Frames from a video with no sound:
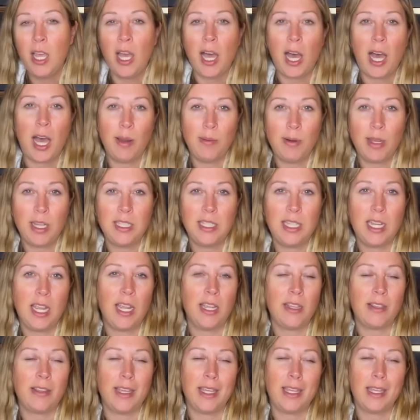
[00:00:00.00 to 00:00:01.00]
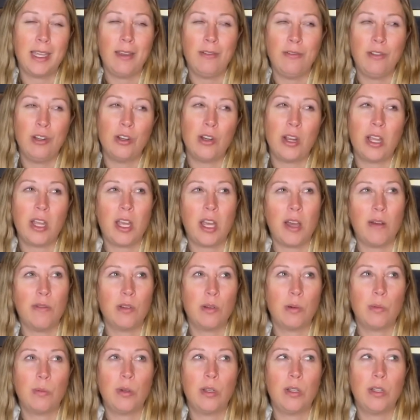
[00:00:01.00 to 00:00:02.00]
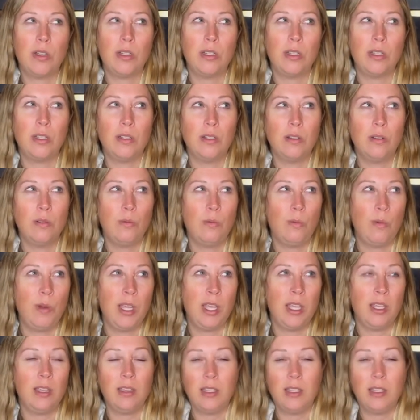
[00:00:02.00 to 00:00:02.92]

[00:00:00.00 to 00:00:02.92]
I'm not saying like if you're not comfortable with,